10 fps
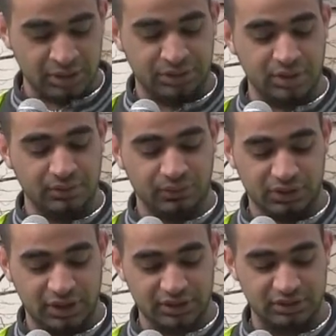In
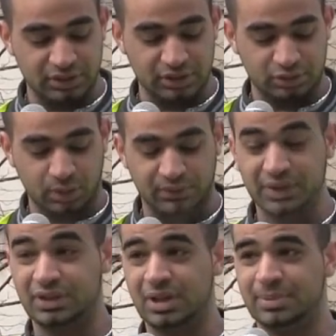34 days, nearly
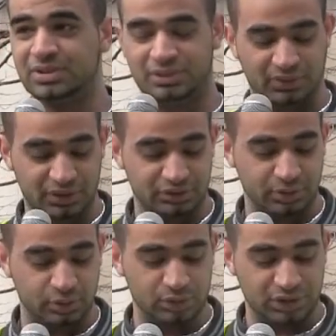1,200 Lebanese
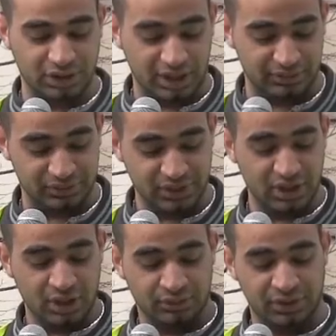civilians would lose their lives
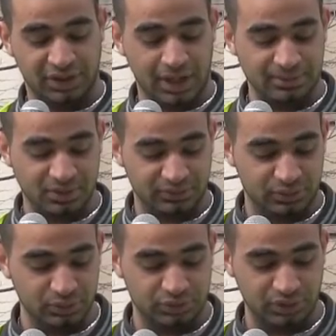for the capture of
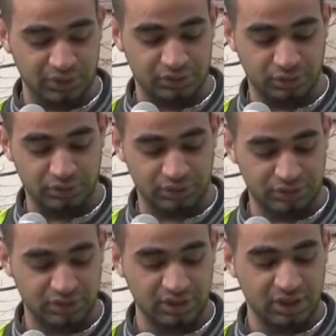two Israeli
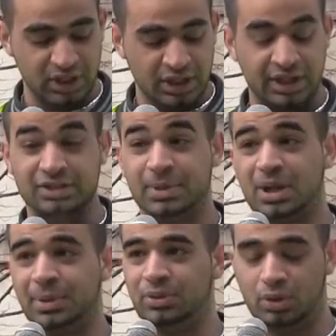soldiers. It has
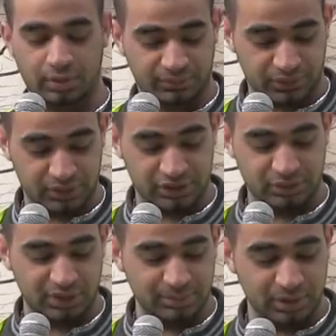become a norm for the
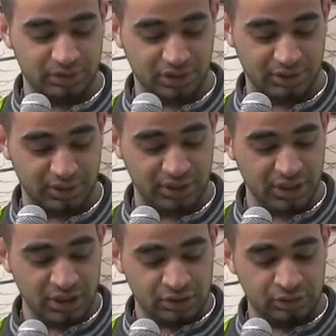Israeli military
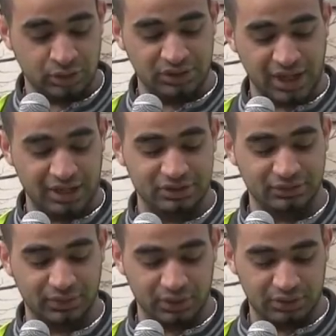to attack
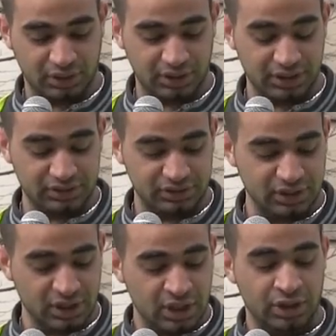civilian
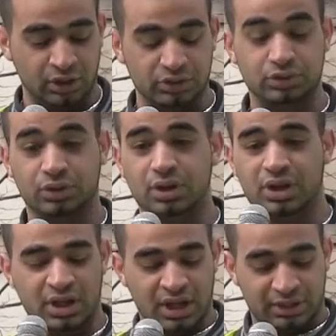targets, and also
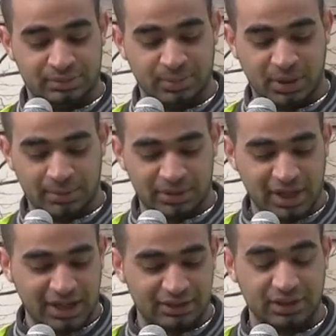has become a
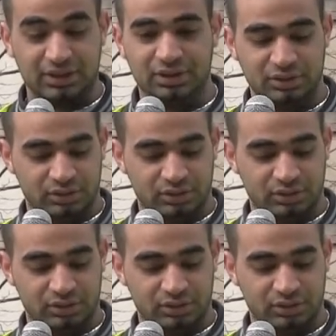tactic